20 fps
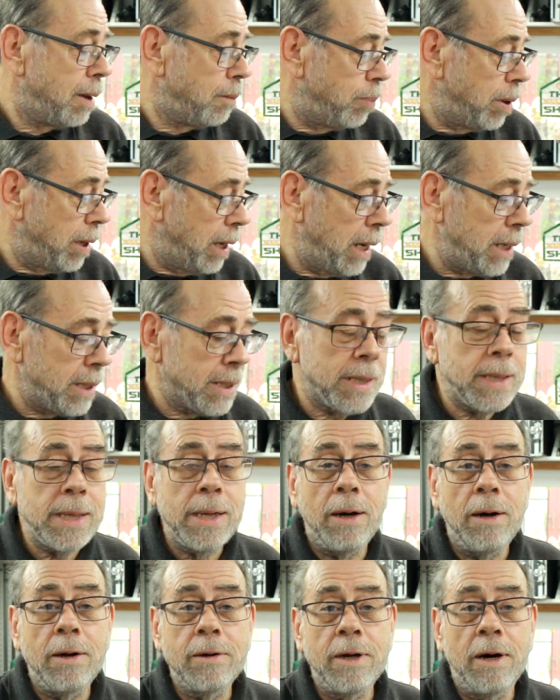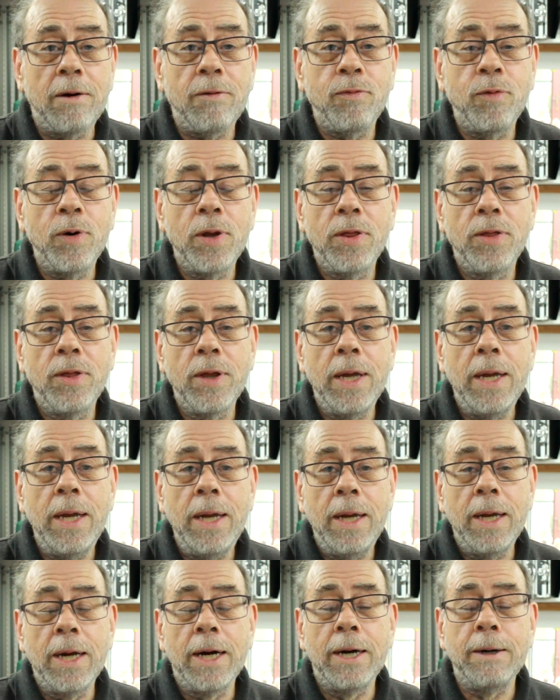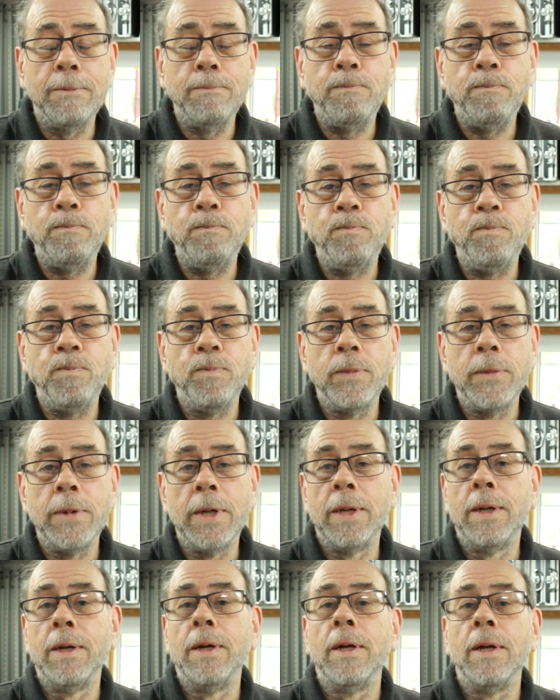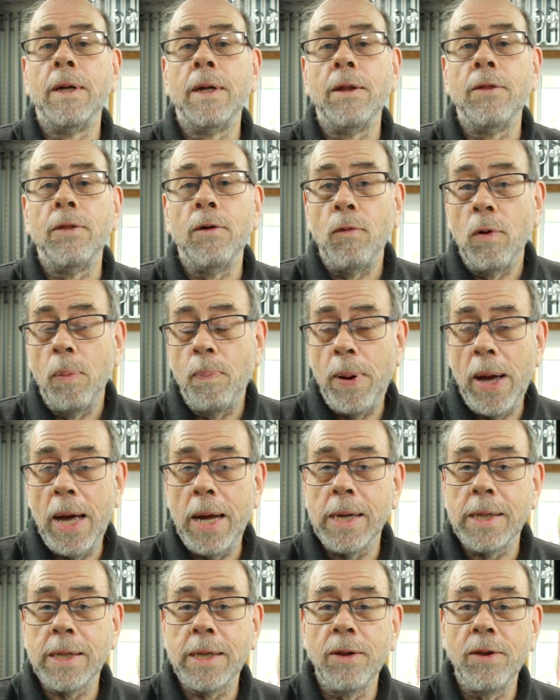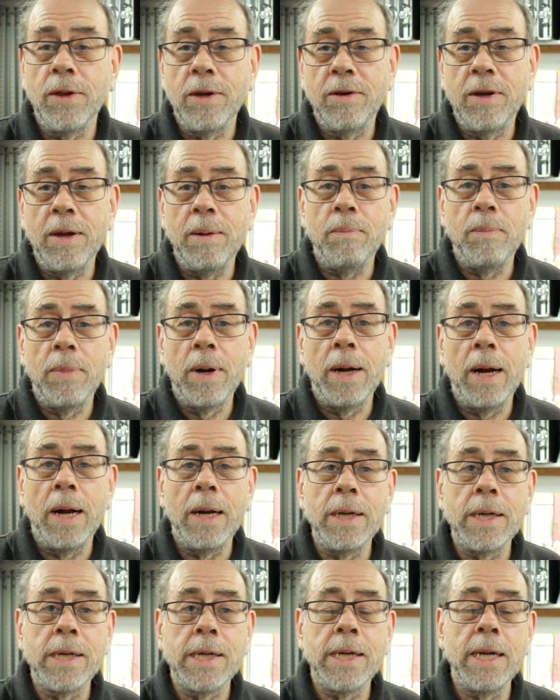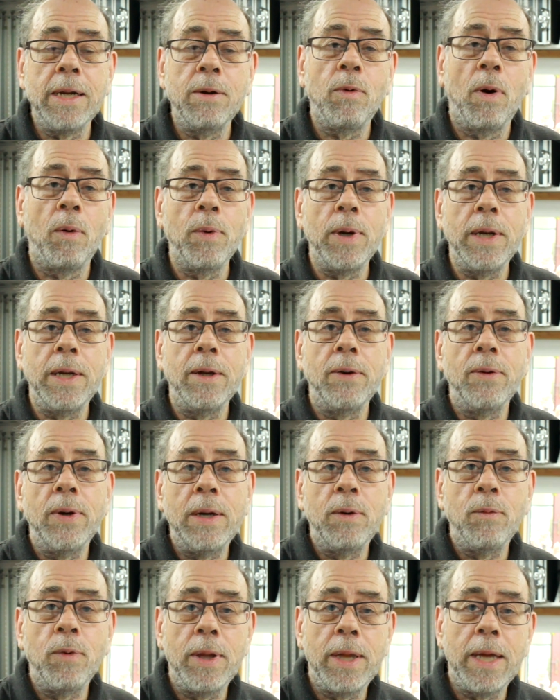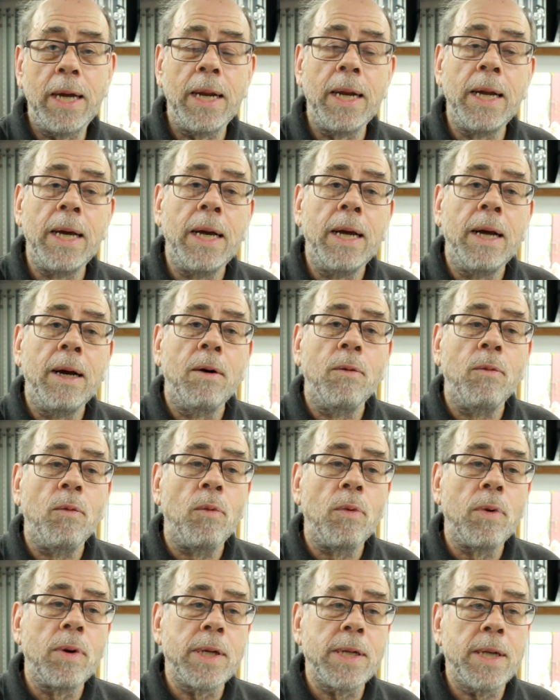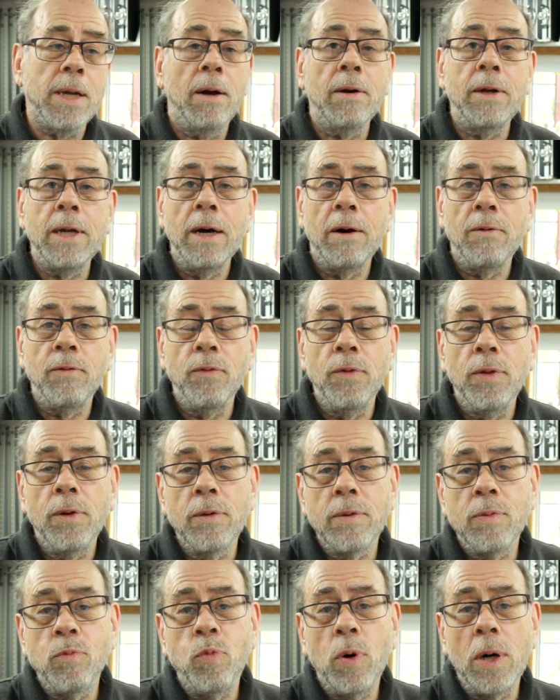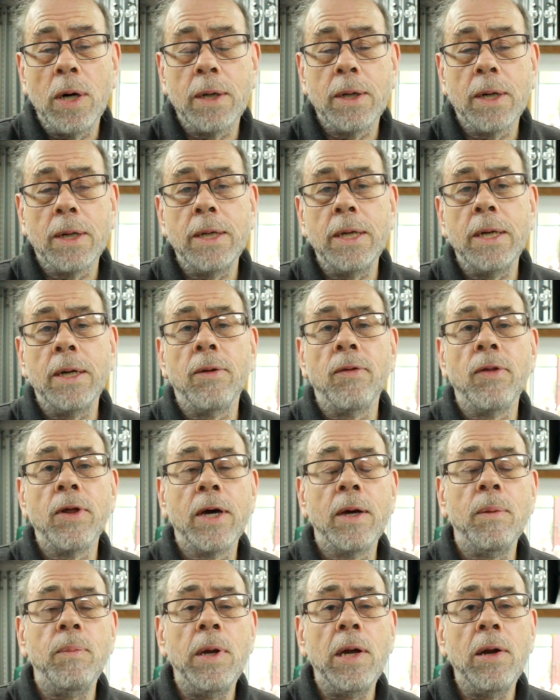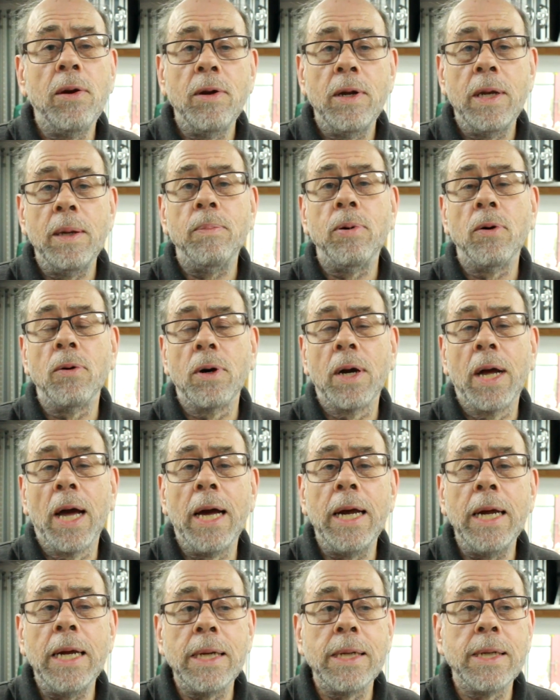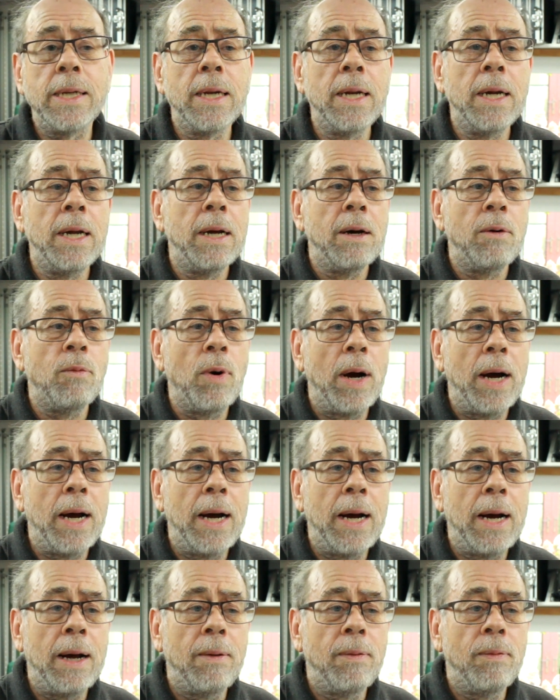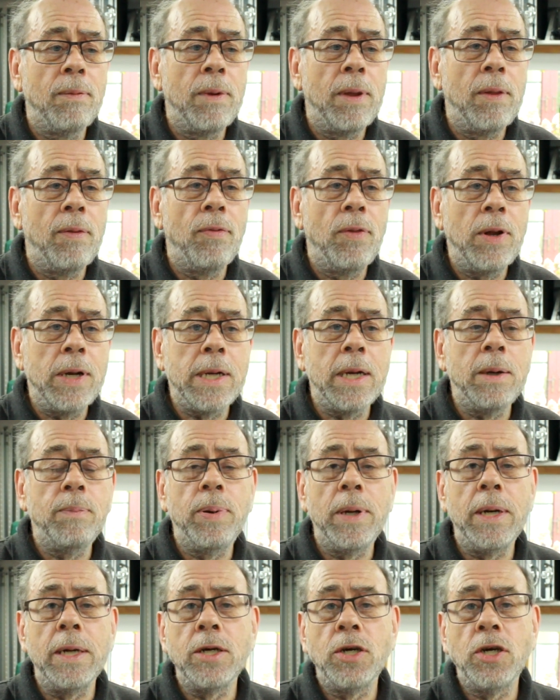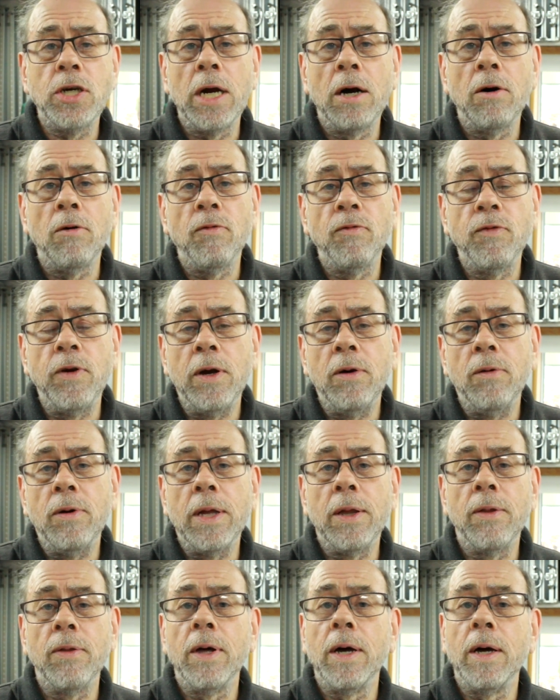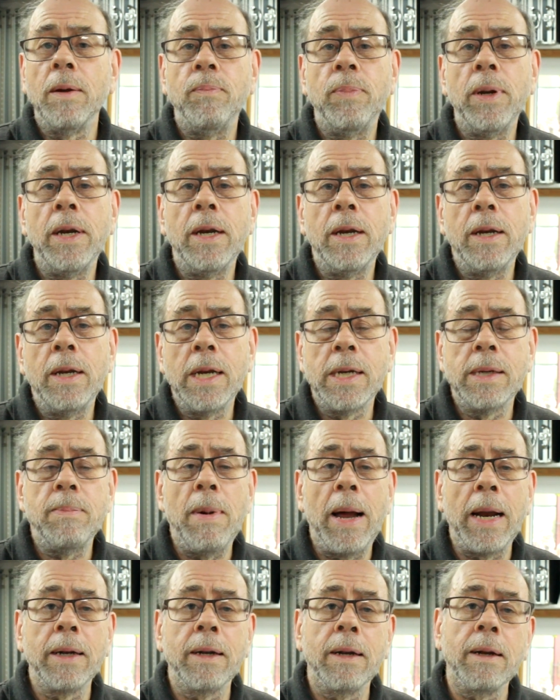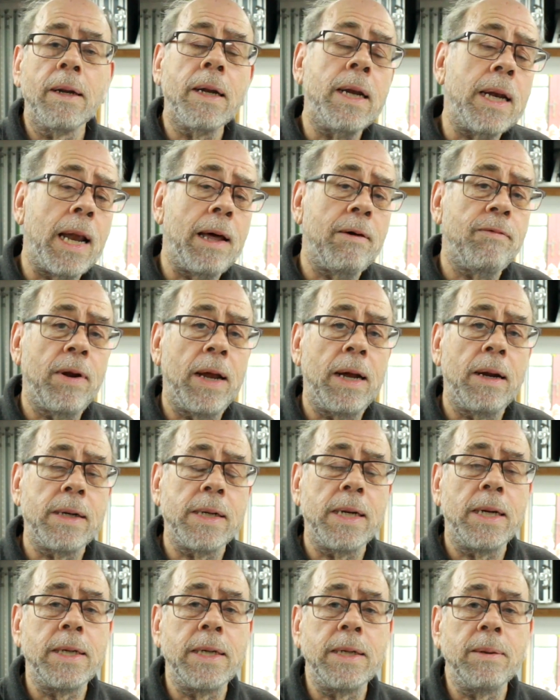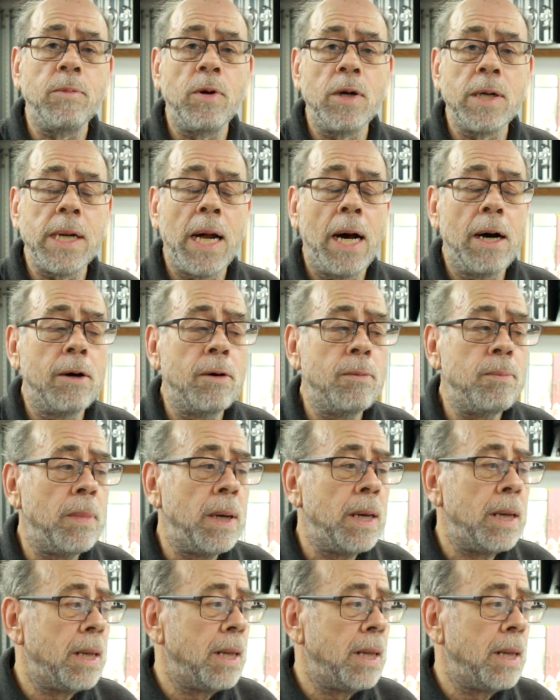But let's start off with the repairs to the timber and see what we're doing with it. Starting off with the work I did on the community bookcase, where this had been a shelf unit that had been dismantled and left outside someone's home,